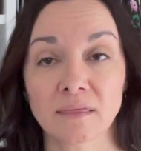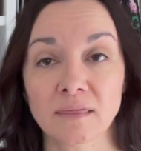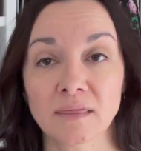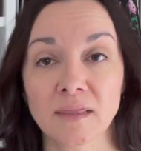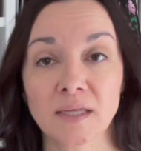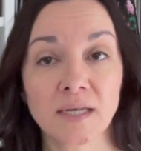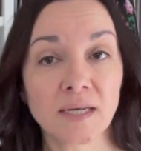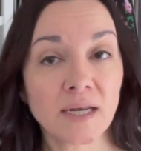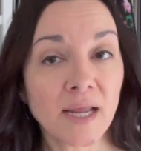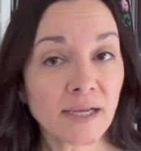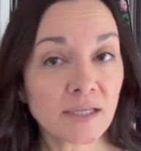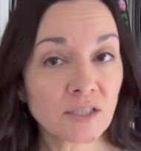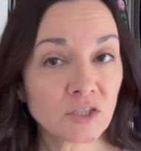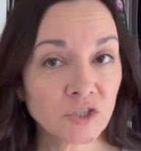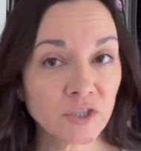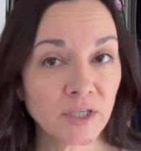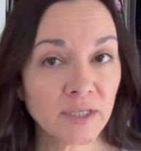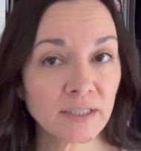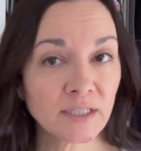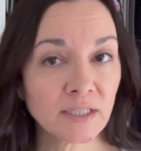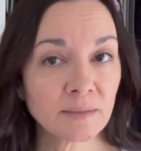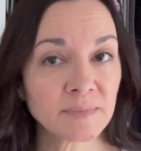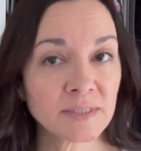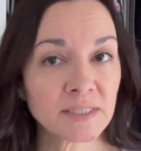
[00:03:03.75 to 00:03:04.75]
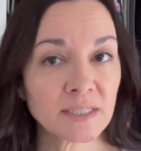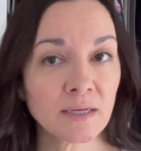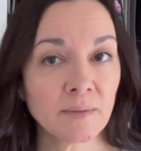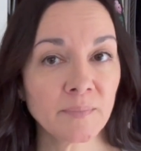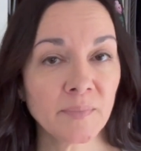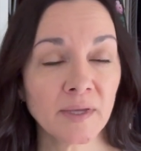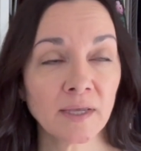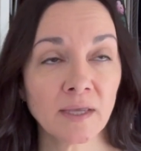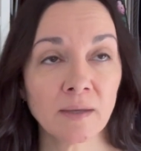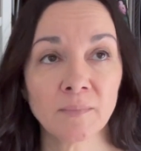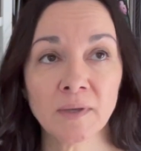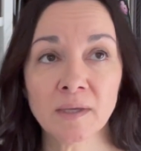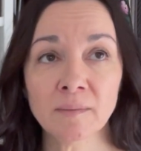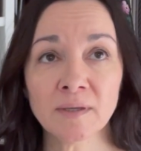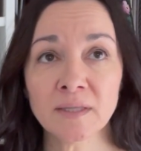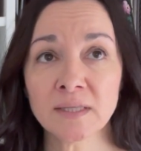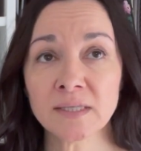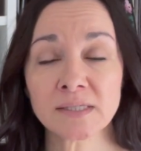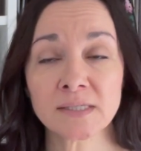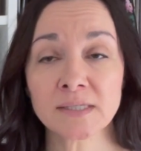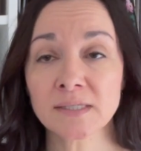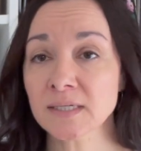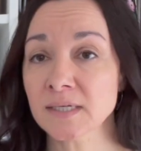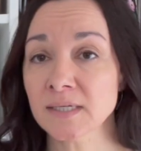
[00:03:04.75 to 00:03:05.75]
The next trend I'm skipping, and maybe
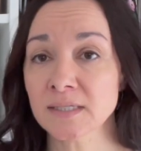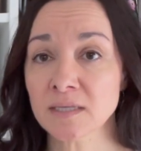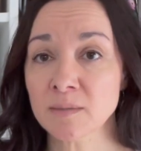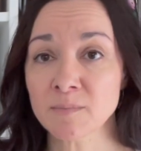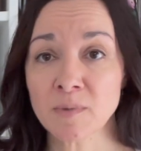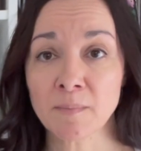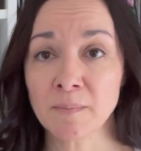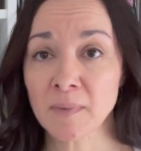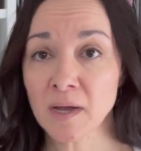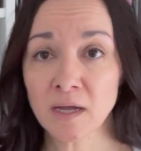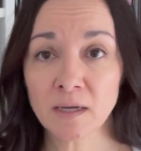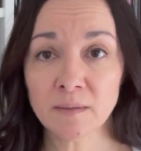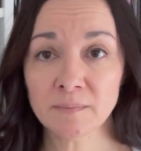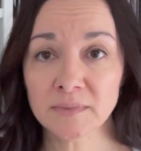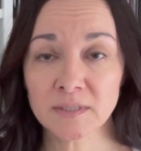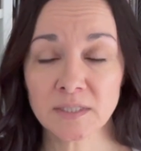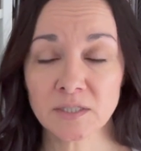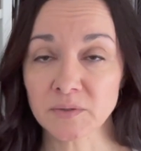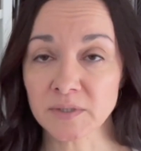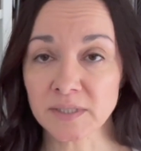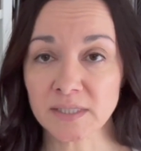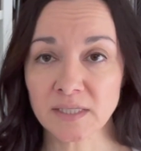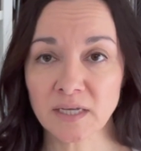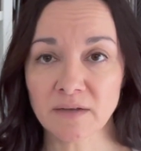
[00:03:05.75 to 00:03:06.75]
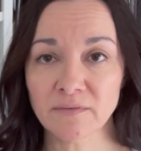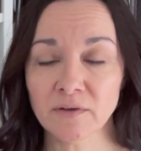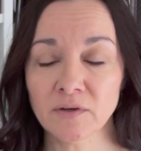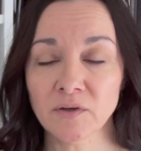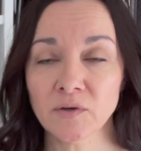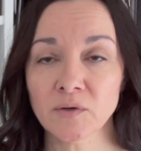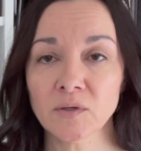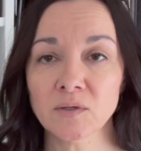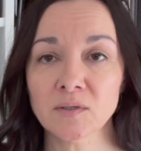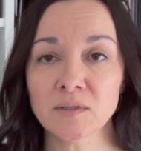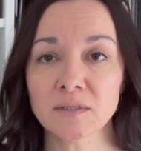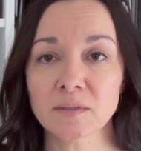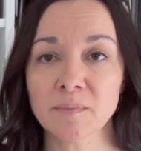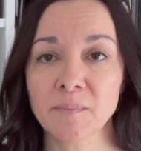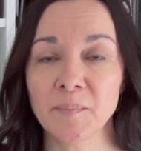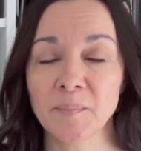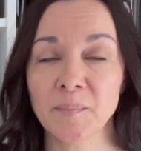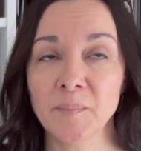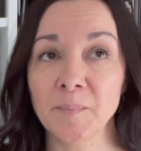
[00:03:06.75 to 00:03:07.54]
this is because I'm a mom to a 7-year-old,